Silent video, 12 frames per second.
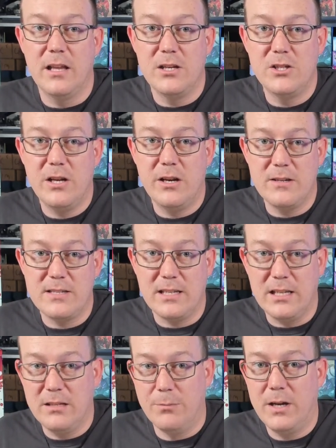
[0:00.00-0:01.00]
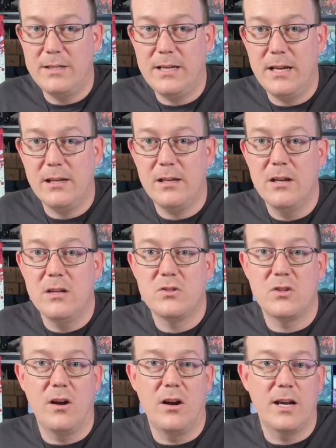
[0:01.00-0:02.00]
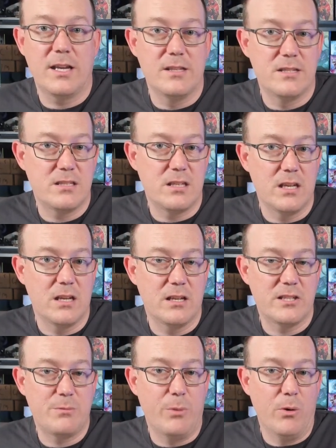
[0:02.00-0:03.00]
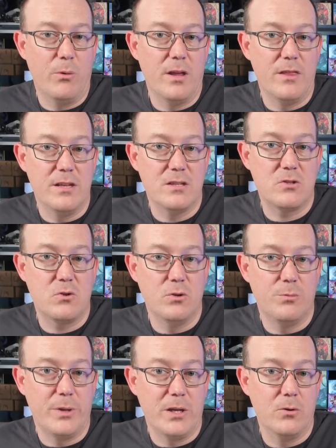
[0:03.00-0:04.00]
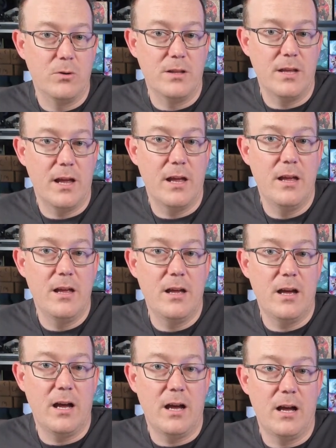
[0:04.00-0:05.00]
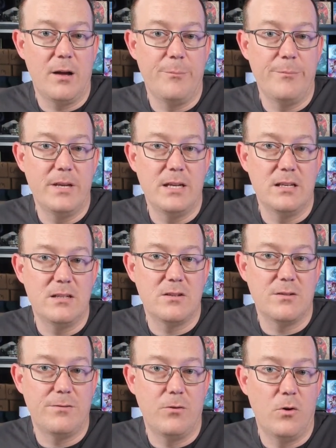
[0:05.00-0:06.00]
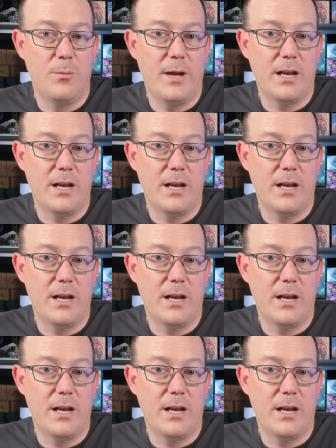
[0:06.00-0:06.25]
legendaries in my deck, so I can see a spot where this could be good in there. It is a 4